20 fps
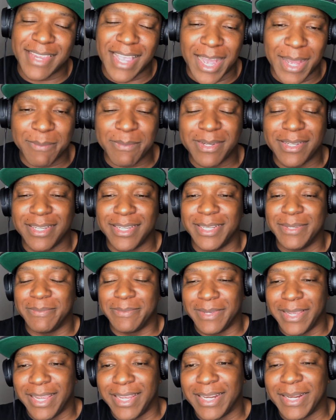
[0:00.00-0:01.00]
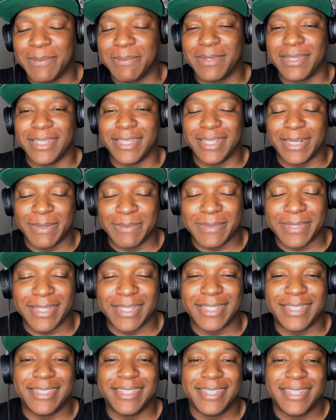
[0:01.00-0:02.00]
I'm good, man. I'm
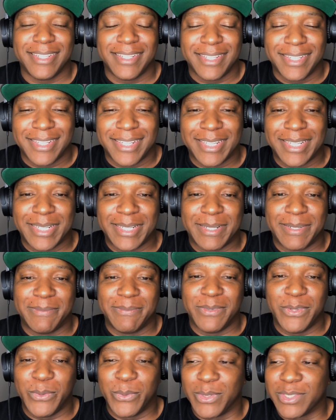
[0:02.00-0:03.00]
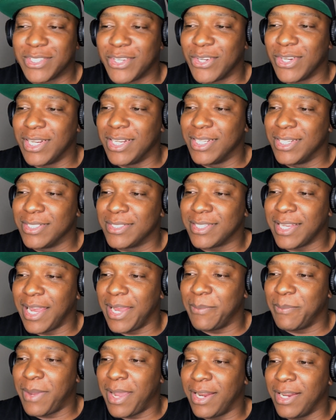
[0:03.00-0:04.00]
good. You was on a little
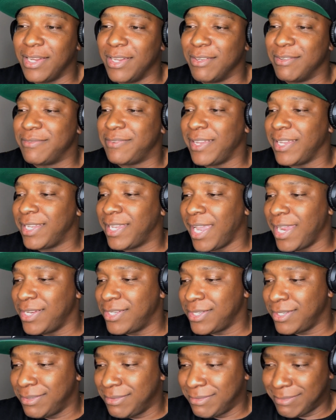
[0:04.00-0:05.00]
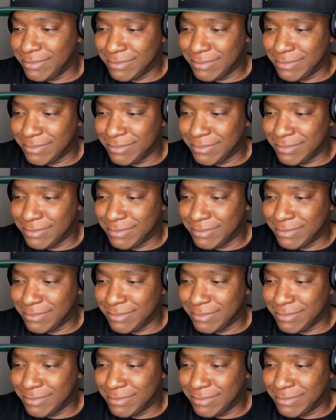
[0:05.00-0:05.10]
time out, a little vacation?